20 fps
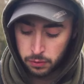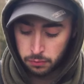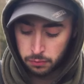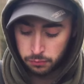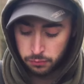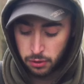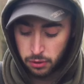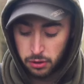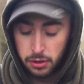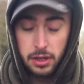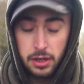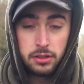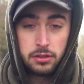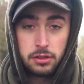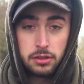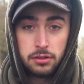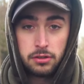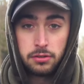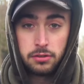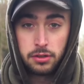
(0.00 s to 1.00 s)
very easy
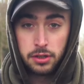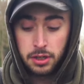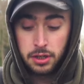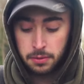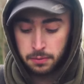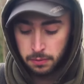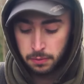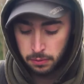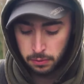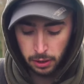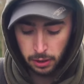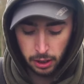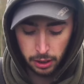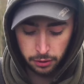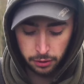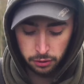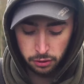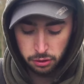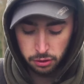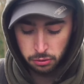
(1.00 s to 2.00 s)
to see,
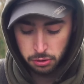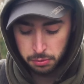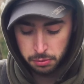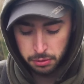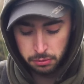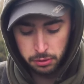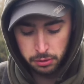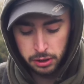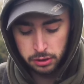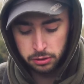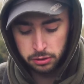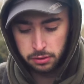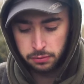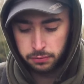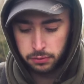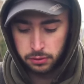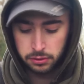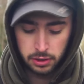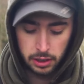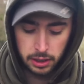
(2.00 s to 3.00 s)
and they do come in a range of
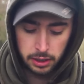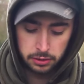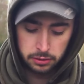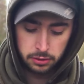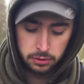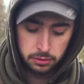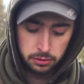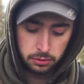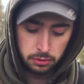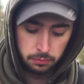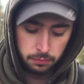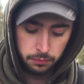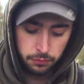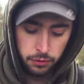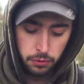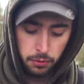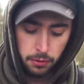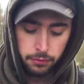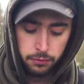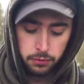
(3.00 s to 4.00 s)
different sizes and a
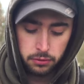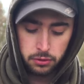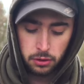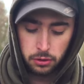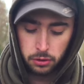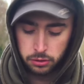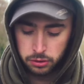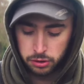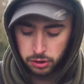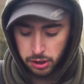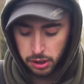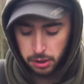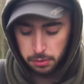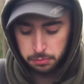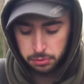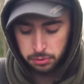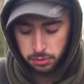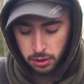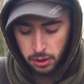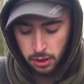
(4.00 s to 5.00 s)
few different sort of
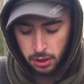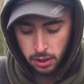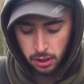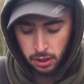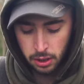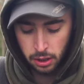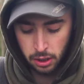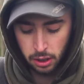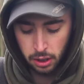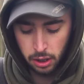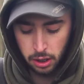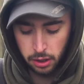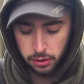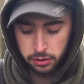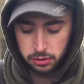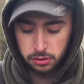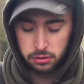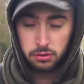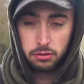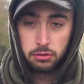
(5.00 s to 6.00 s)
shapes.
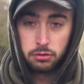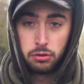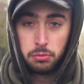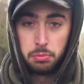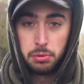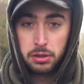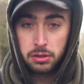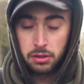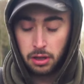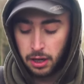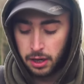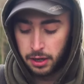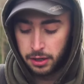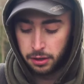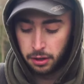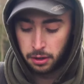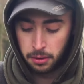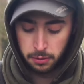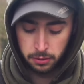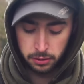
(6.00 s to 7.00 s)
This is a stubby
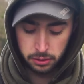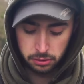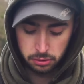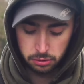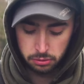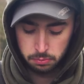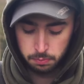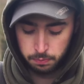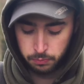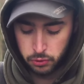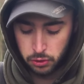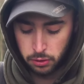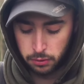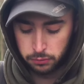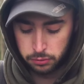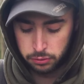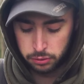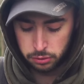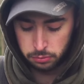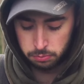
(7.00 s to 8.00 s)
slider and it's
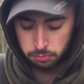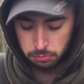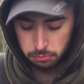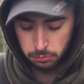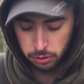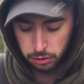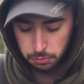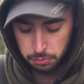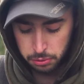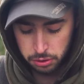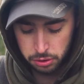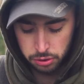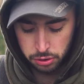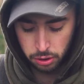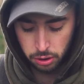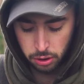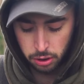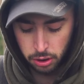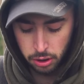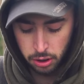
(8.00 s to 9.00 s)
obviously a little bit
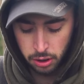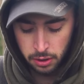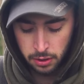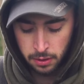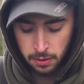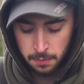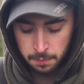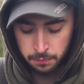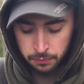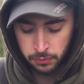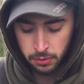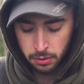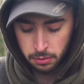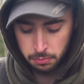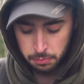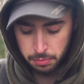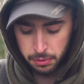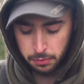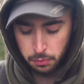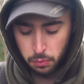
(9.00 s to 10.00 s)
shorter,
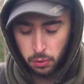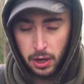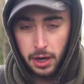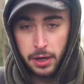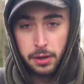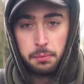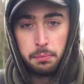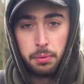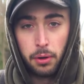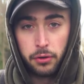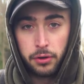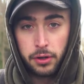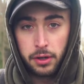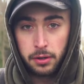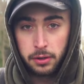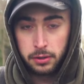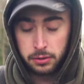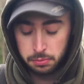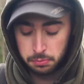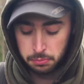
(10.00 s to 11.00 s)
a bit wider body.
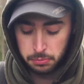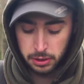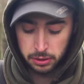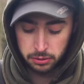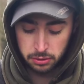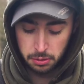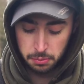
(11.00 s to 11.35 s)
It makes